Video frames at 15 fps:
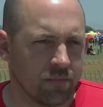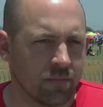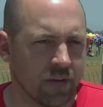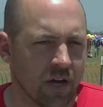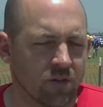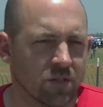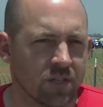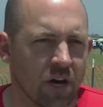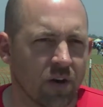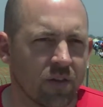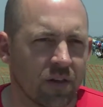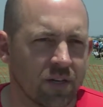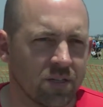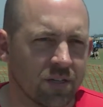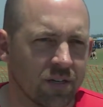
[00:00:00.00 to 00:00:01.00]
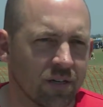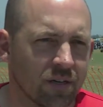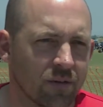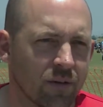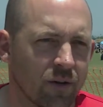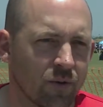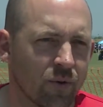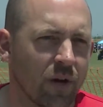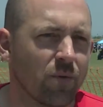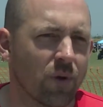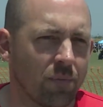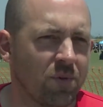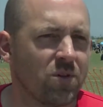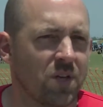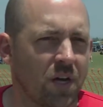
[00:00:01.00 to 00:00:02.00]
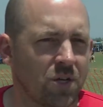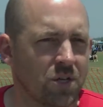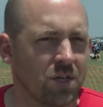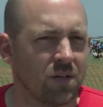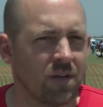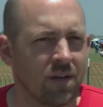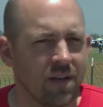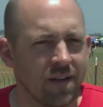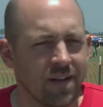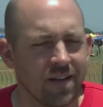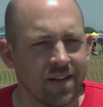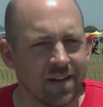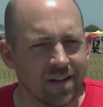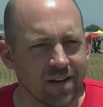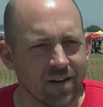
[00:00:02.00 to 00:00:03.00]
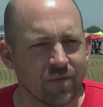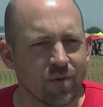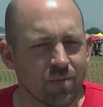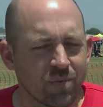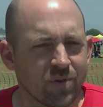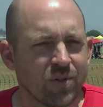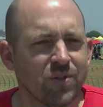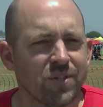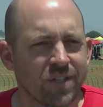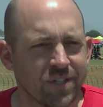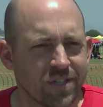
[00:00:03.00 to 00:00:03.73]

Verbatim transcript: Cal South has a great reputation for producing